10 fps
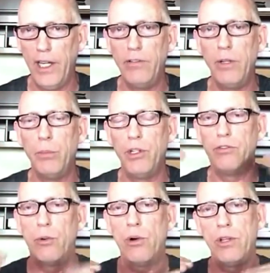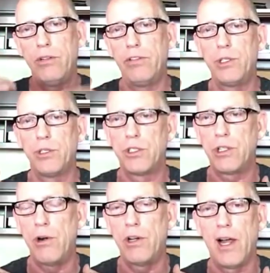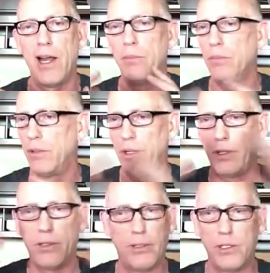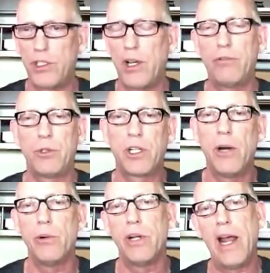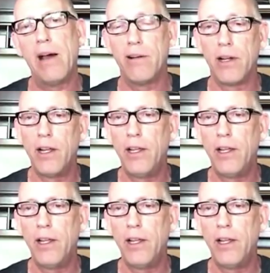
Even before the official start time, the stuff was going down.